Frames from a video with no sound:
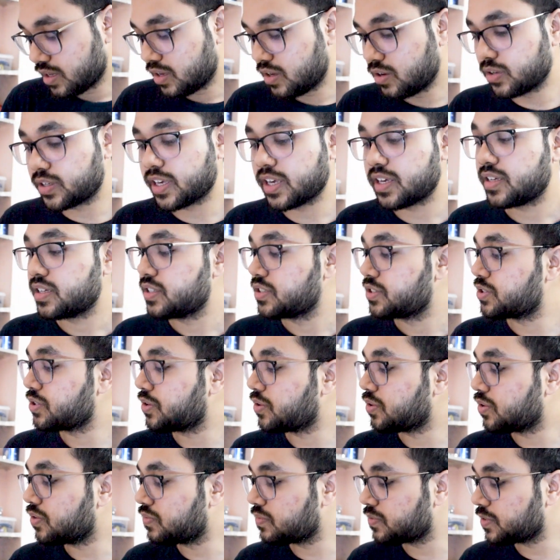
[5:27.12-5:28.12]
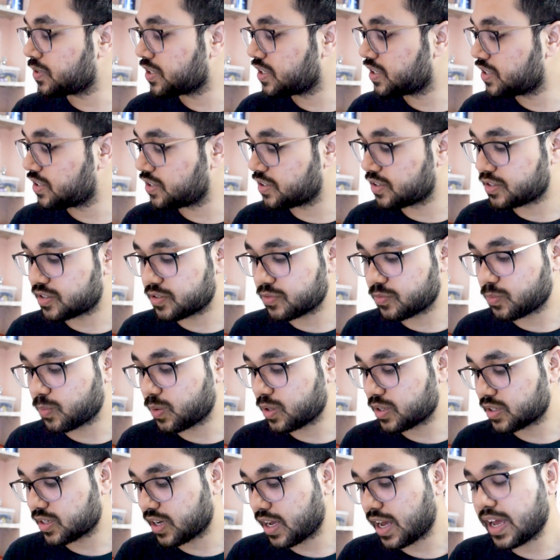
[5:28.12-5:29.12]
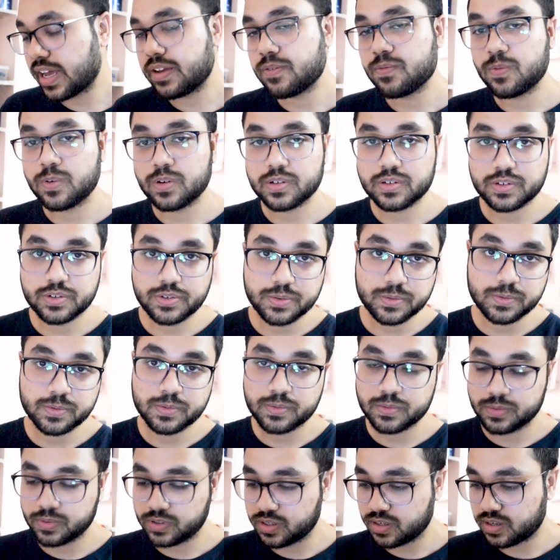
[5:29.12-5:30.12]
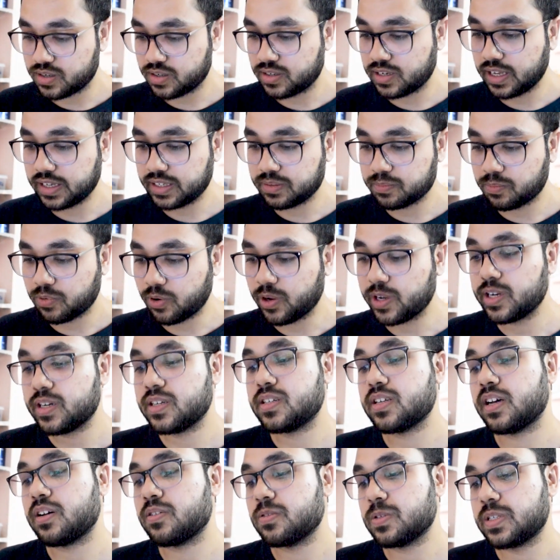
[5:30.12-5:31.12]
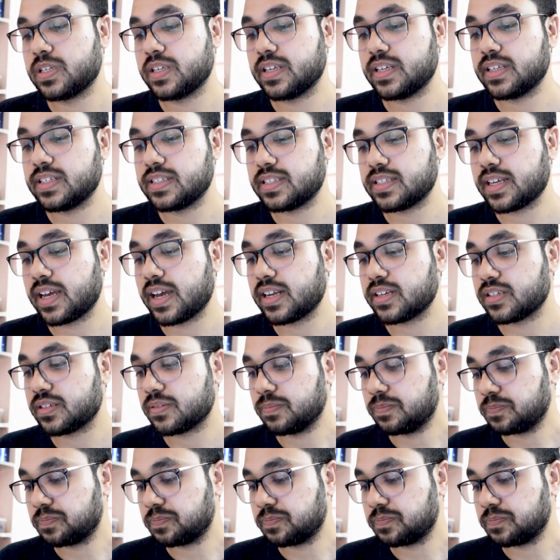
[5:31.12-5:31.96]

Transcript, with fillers: okay so over here what i want to uh, like point out is that